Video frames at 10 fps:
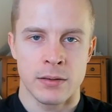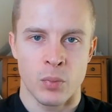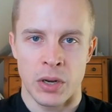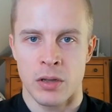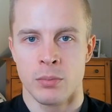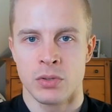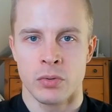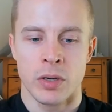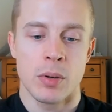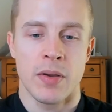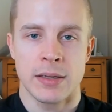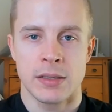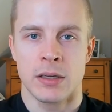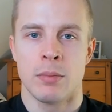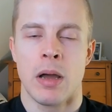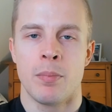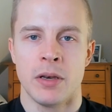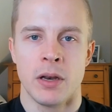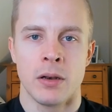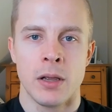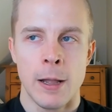when it comes to intermittent fasting, in my opinion,